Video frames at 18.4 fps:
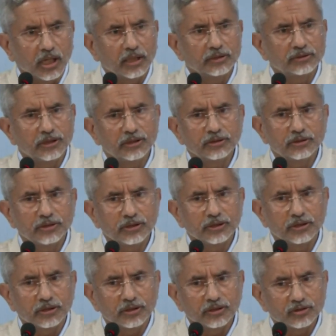I think
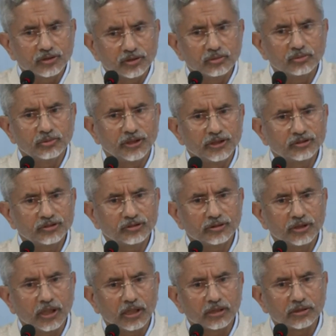the issue
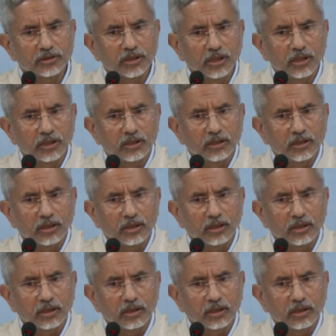is that